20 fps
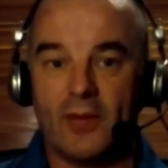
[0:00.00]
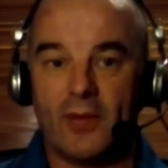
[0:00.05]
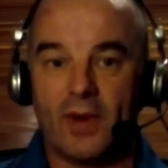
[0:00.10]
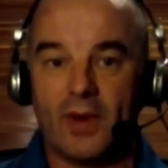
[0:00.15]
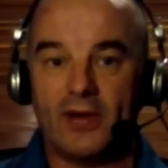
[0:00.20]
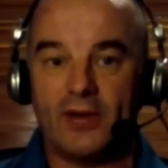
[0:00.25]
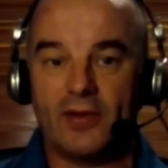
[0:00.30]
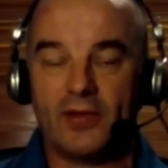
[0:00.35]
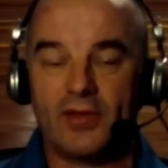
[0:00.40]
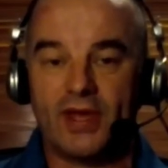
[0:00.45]

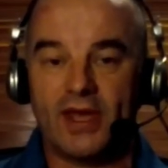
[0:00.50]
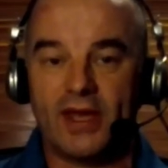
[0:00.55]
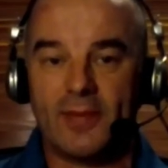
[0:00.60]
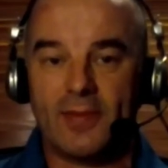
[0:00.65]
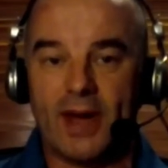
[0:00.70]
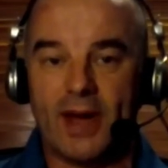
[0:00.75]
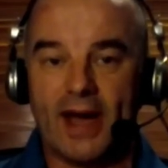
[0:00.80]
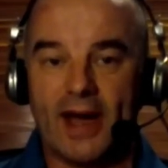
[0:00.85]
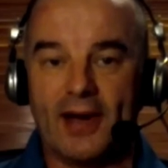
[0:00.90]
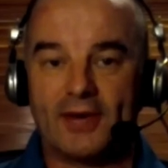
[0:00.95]
When you
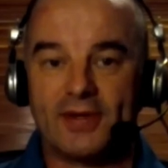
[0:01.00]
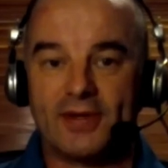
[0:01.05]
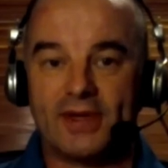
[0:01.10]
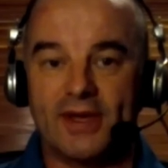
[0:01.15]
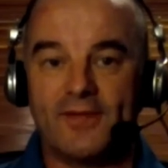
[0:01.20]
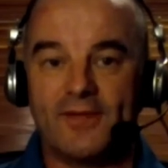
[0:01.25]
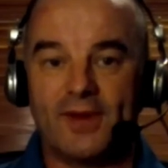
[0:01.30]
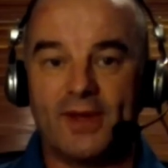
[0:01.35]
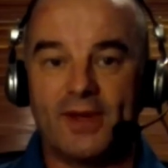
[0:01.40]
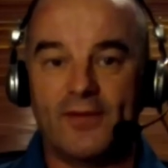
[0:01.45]
think
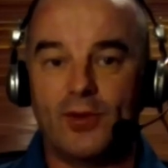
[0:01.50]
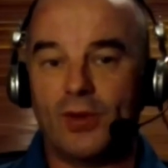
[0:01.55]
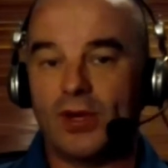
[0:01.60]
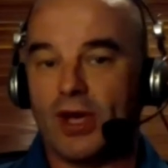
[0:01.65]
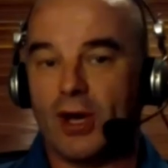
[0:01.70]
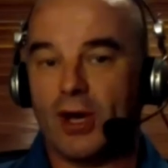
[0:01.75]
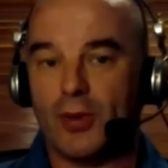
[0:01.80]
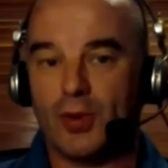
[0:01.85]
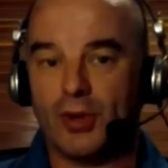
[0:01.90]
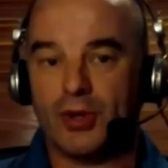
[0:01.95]
about, if you
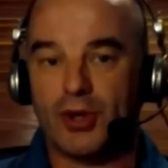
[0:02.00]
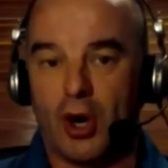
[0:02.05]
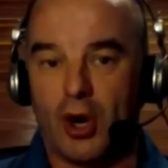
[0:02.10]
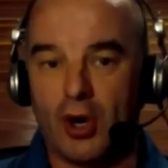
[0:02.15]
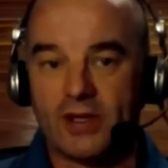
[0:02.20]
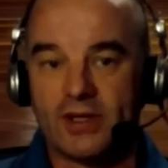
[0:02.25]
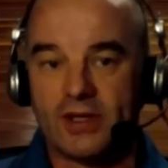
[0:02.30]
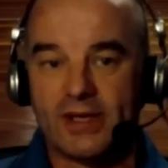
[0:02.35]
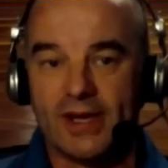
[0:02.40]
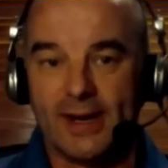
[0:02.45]
were to go to a
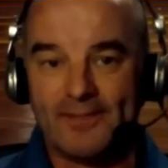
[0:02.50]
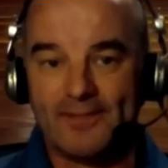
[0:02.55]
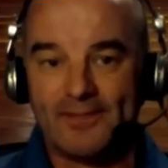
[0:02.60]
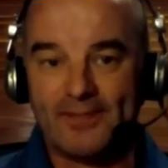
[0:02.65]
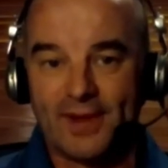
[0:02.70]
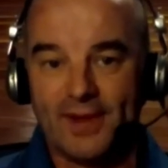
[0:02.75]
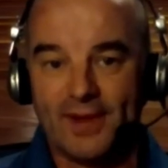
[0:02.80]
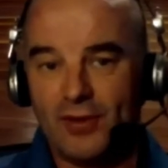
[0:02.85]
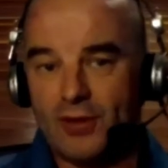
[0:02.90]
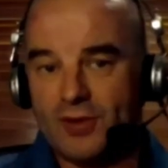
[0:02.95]
doctor,
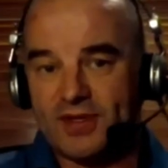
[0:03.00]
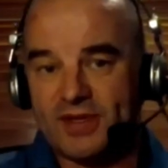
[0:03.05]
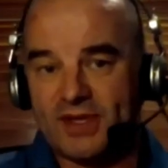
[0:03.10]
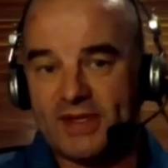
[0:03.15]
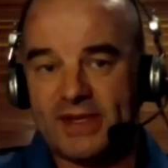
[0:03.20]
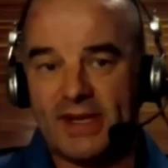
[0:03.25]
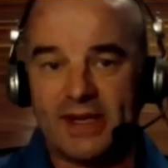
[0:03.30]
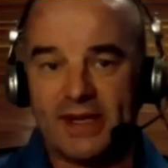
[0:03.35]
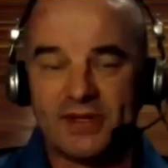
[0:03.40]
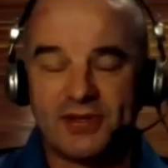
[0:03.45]
I've used
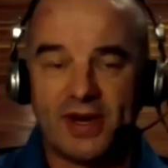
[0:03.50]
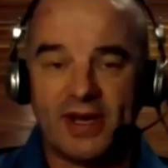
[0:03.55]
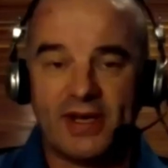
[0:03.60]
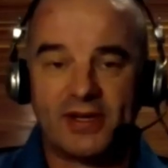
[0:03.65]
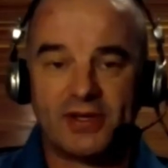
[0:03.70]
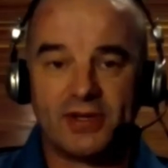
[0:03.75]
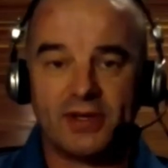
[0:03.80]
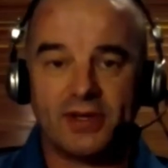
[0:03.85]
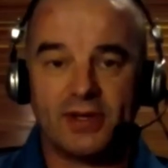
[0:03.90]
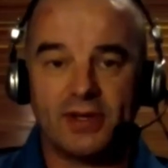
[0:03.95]
this
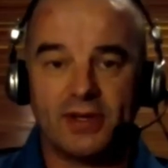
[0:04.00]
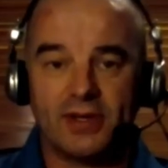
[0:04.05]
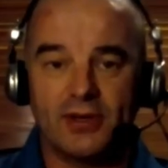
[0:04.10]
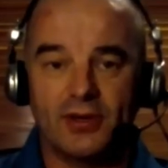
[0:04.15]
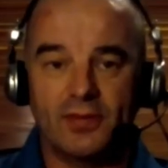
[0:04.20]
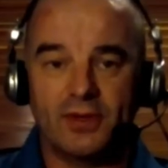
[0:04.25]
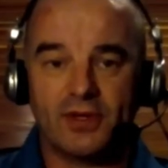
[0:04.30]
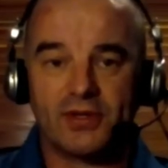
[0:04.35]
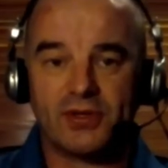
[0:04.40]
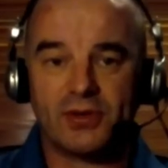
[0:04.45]
illustration in
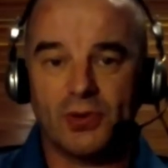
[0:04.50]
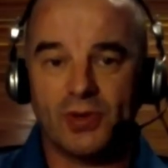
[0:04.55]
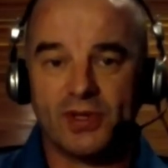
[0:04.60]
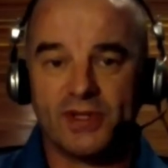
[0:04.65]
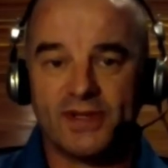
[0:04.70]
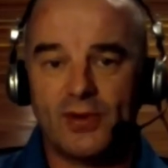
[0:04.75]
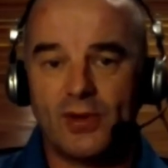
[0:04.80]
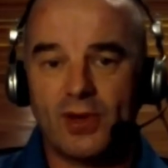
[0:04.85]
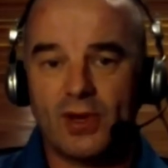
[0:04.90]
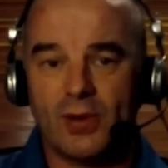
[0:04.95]
numerous
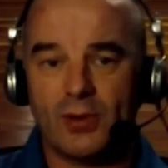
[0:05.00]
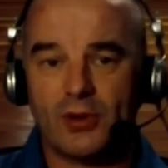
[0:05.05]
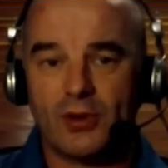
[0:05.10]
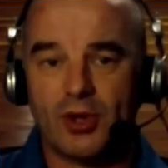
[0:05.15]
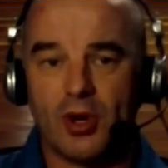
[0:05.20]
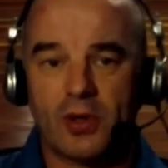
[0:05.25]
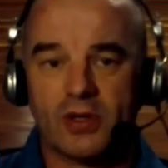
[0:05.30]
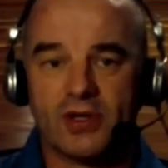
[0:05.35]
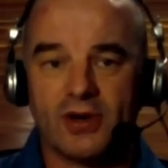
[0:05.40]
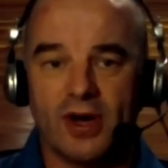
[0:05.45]
talks, if you go to a
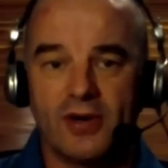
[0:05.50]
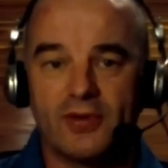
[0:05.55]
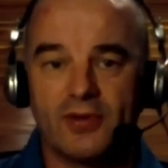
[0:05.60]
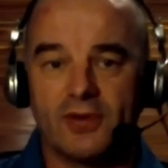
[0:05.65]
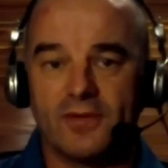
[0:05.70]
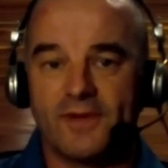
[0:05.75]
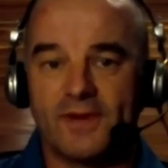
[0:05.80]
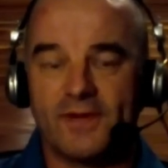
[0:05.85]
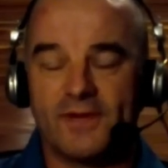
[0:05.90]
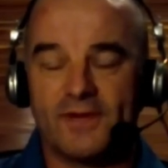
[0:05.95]
doctor
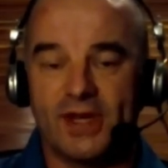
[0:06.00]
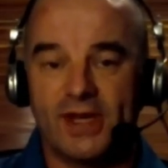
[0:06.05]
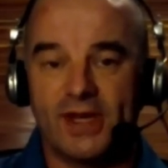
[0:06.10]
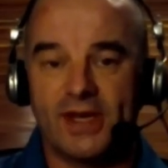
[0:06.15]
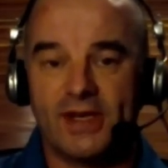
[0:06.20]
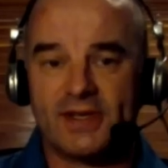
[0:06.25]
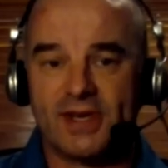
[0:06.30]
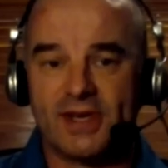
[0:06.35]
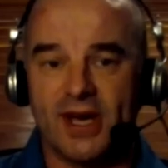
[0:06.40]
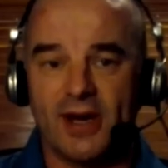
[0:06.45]
150
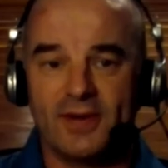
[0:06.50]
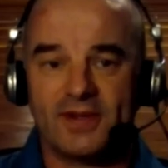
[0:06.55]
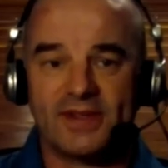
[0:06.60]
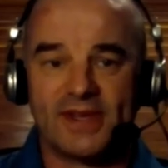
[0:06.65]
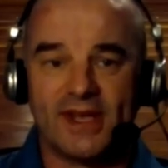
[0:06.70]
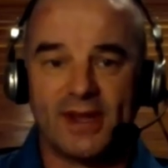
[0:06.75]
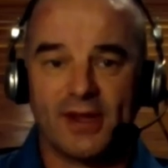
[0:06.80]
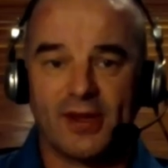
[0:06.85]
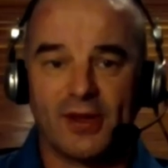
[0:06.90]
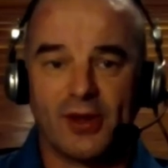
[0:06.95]
years ago
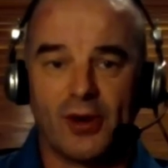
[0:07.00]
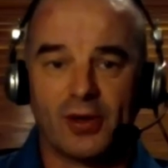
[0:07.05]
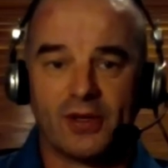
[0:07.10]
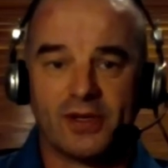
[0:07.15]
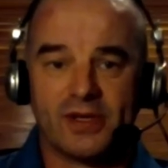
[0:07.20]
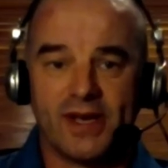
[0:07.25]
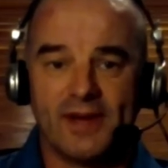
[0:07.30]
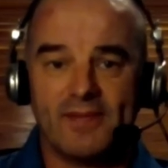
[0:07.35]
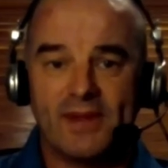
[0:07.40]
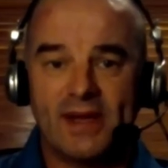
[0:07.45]
and say, the
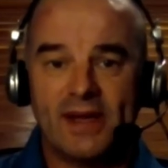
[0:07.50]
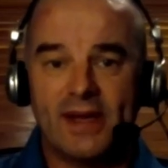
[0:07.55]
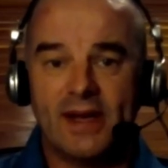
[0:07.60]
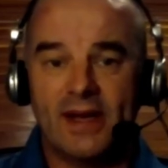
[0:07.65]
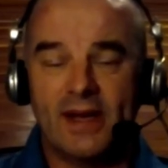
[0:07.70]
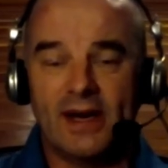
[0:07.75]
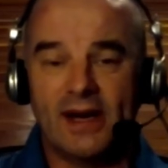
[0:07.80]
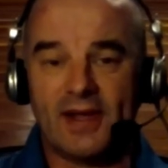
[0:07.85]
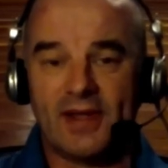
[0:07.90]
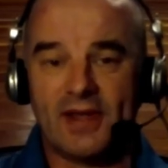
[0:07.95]
doctor,
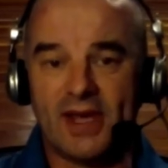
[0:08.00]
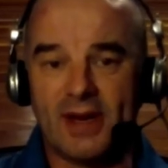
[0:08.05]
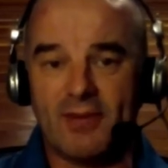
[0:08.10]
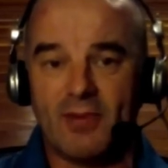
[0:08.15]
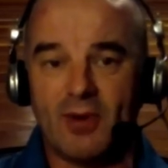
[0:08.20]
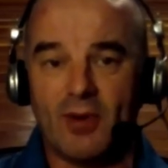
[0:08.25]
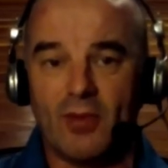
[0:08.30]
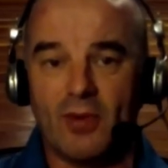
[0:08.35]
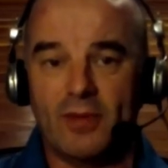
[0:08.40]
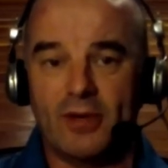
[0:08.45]
I
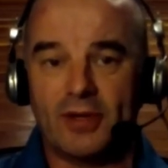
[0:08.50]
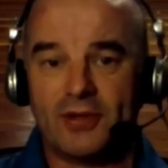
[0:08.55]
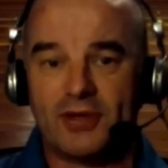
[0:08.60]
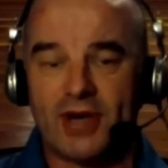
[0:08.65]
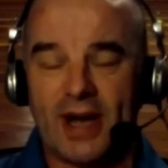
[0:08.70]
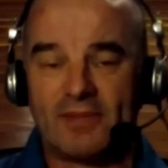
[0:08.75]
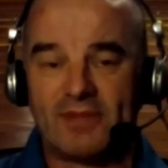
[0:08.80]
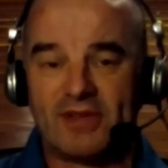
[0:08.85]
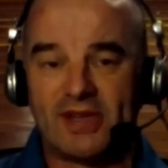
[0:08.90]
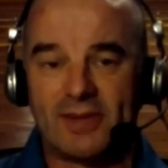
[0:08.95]
think I'm a woman
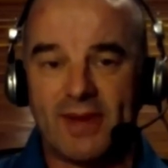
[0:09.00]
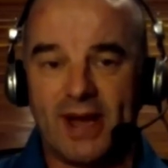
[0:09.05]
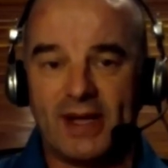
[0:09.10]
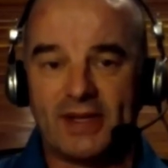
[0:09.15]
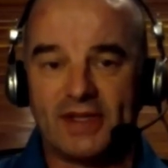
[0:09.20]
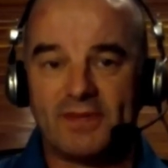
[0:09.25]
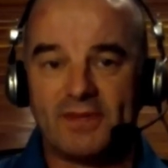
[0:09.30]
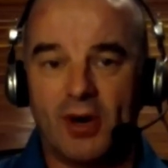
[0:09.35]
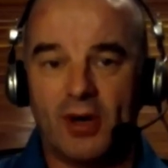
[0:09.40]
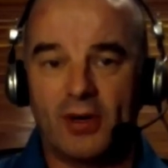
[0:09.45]
trapped in a
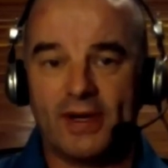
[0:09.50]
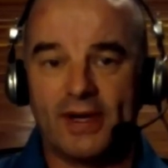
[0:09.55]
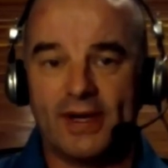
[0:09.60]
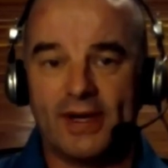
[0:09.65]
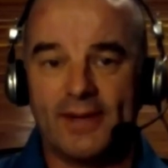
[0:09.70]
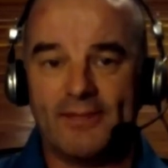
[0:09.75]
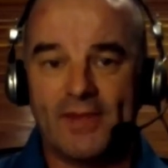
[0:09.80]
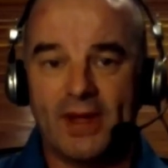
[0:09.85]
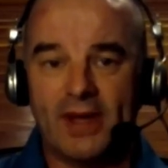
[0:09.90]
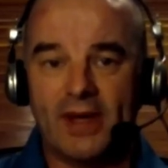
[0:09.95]
man's
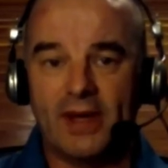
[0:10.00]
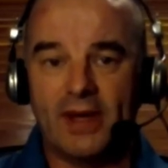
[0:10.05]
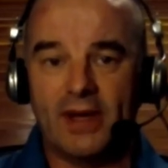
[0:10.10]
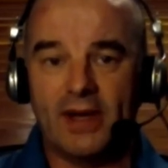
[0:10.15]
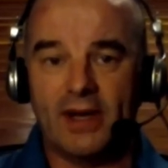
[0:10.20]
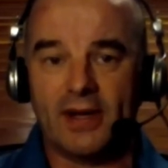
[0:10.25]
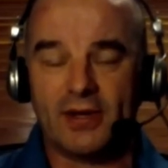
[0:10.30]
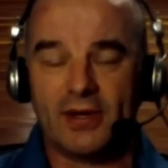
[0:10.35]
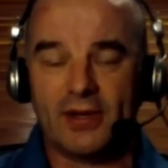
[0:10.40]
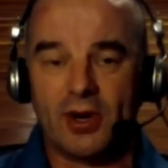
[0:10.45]
body,
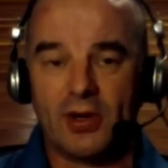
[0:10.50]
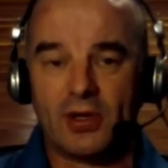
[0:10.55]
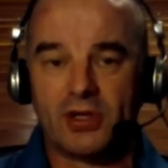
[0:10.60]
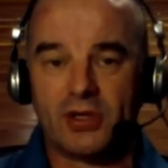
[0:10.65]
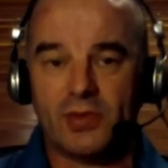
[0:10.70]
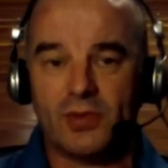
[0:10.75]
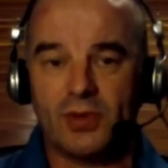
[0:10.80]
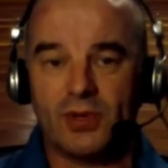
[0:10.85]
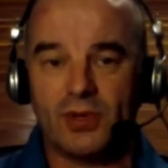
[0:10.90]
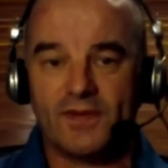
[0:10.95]
the
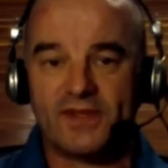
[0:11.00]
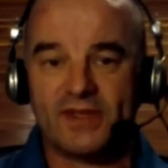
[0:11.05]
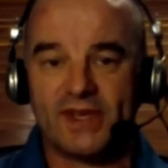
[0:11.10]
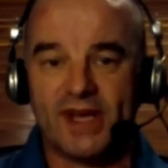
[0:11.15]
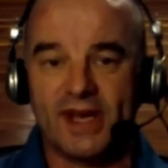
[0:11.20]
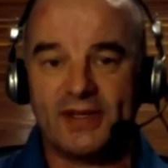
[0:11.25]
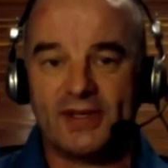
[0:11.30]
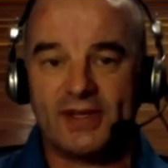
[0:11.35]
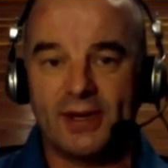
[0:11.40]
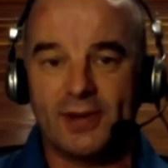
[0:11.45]
doctor would have
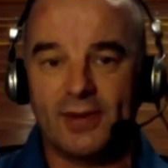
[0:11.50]
said